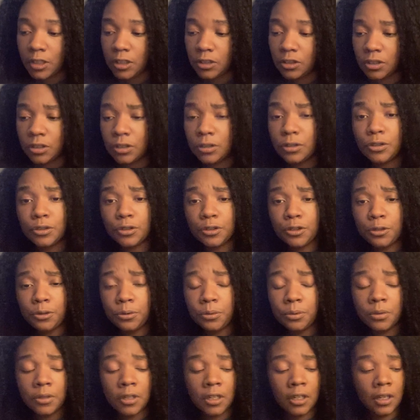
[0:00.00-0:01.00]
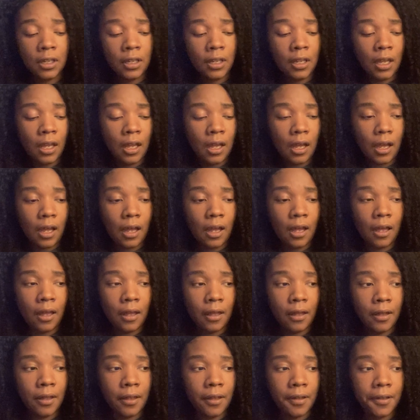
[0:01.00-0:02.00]
to do,
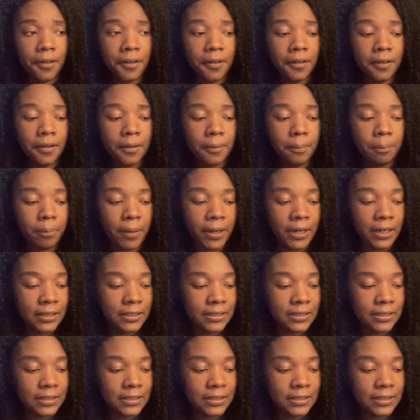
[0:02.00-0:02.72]
but